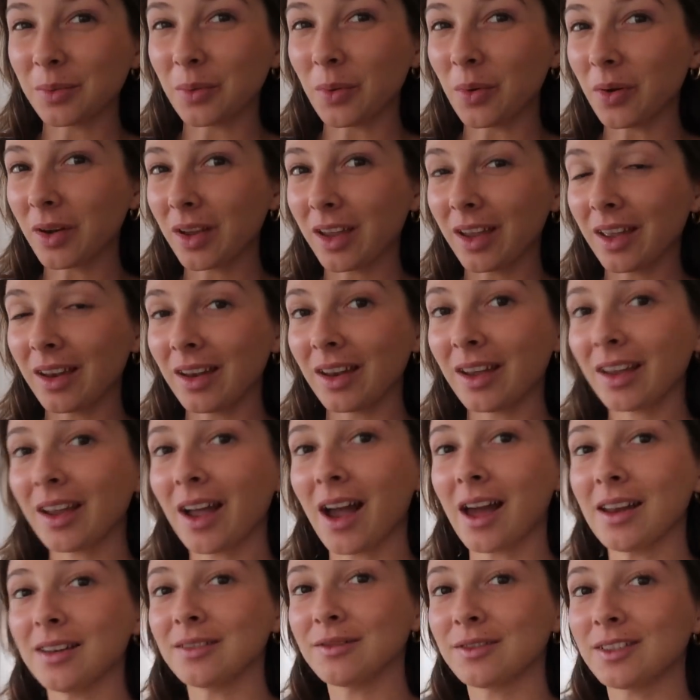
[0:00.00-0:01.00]
walk in and
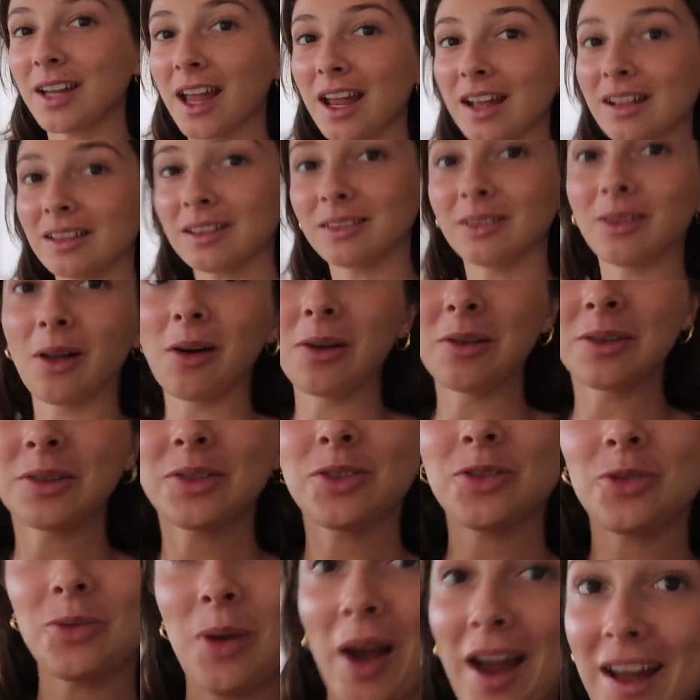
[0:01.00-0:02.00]
kind of take long
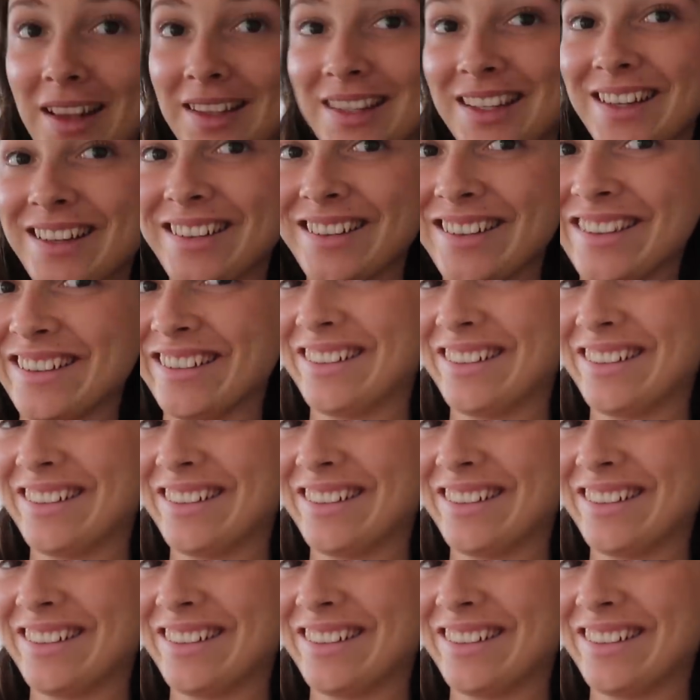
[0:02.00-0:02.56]
strides in.